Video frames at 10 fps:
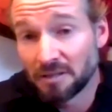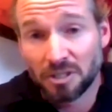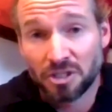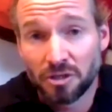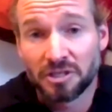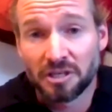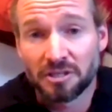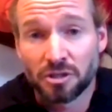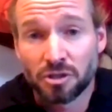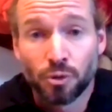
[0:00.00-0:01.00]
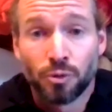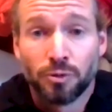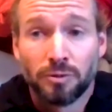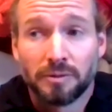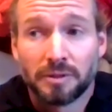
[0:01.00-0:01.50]
I just use it as a
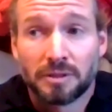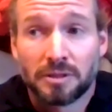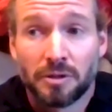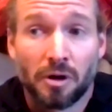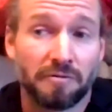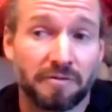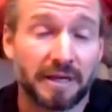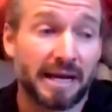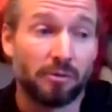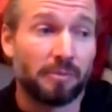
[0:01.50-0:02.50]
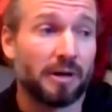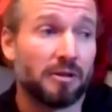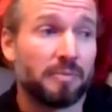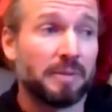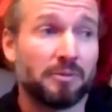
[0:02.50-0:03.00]
tool to hopefully help
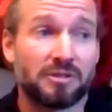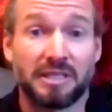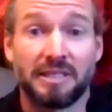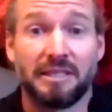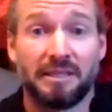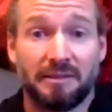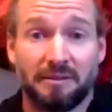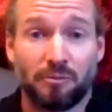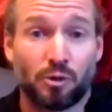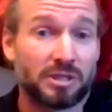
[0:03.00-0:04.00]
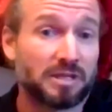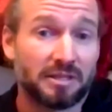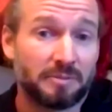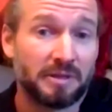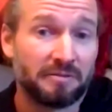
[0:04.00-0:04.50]
other people see what it's
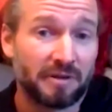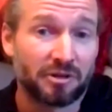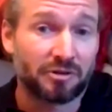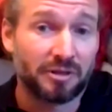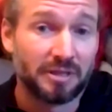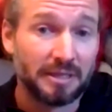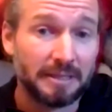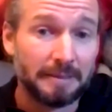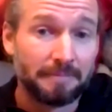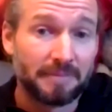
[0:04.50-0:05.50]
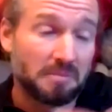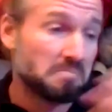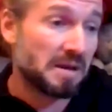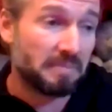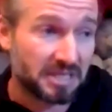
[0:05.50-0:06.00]
like to be an adventurer.
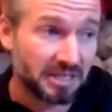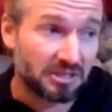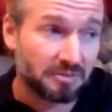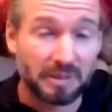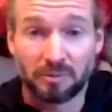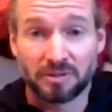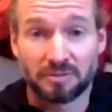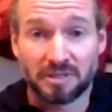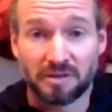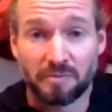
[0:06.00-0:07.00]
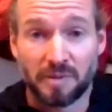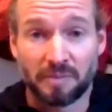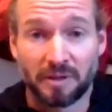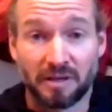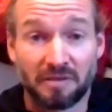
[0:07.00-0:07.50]
Maybe teach people some stuff
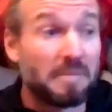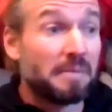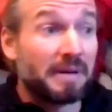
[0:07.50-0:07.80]
about my life.